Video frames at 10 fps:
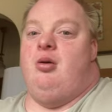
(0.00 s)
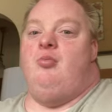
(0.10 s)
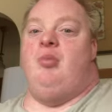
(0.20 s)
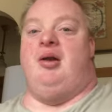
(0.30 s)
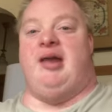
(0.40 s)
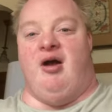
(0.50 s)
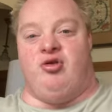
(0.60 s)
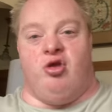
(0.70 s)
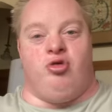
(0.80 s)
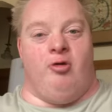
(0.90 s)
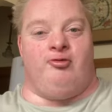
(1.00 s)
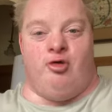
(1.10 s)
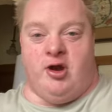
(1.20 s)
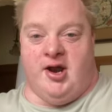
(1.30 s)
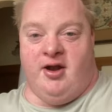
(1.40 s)
my Down syndrome
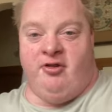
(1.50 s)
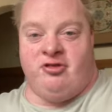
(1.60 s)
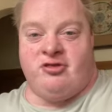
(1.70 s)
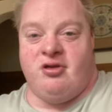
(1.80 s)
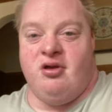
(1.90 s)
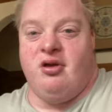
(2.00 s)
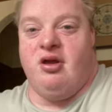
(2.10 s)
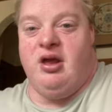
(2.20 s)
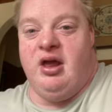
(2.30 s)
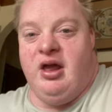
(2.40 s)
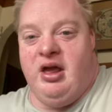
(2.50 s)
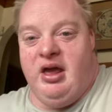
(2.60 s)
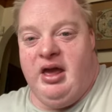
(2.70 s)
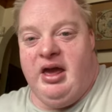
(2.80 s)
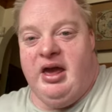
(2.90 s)
friends,
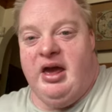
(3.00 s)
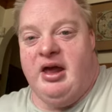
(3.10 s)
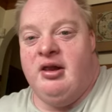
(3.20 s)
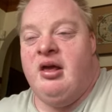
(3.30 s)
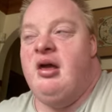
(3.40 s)
and